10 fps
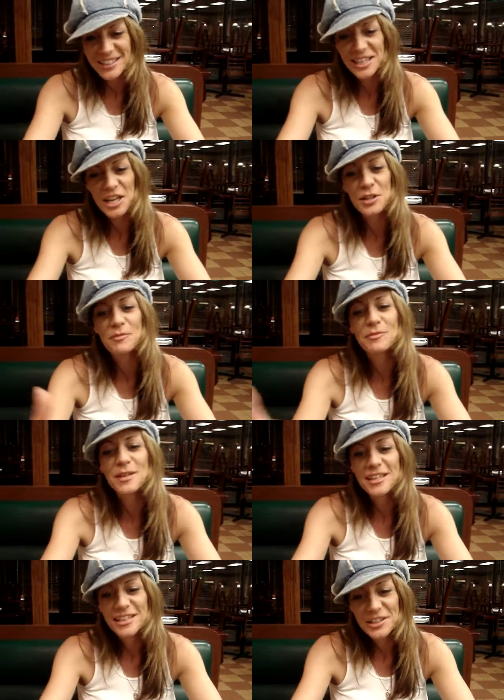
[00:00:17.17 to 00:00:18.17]
and
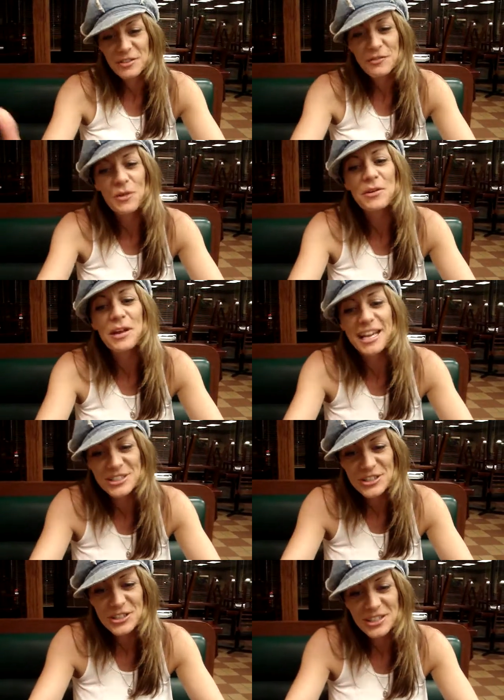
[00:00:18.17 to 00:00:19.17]
the phone
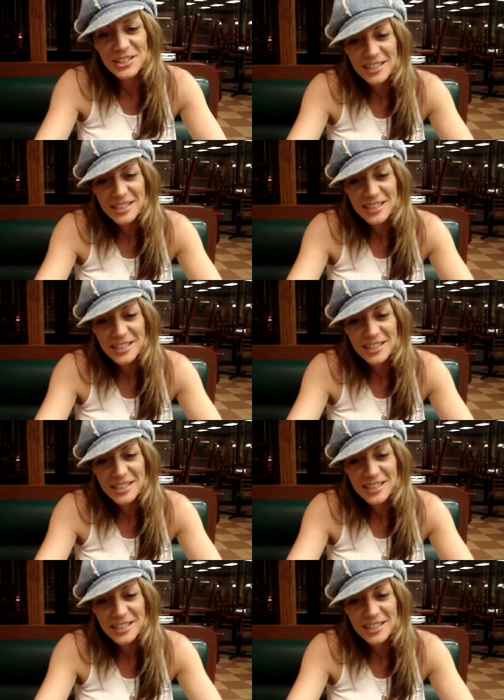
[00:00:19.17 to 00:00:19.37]
answered,